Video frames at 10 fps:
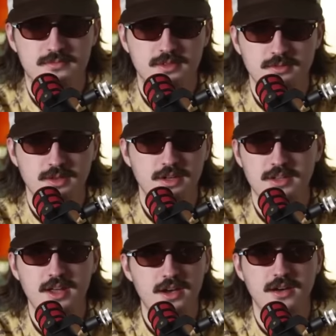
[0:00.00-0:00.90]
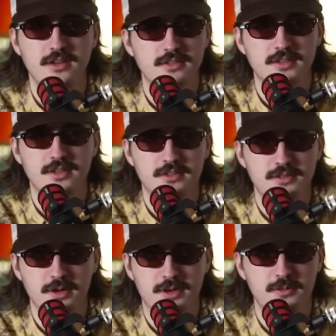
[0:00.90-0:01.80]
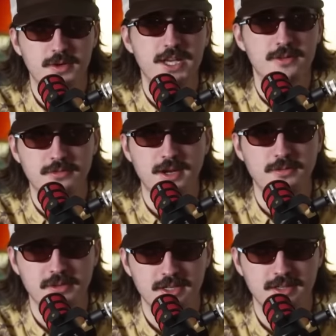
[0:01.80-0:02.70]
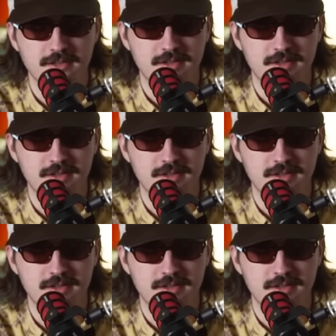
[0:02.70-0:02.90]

where are you now? Yeah, Dude, smoking weed probably. Yeah.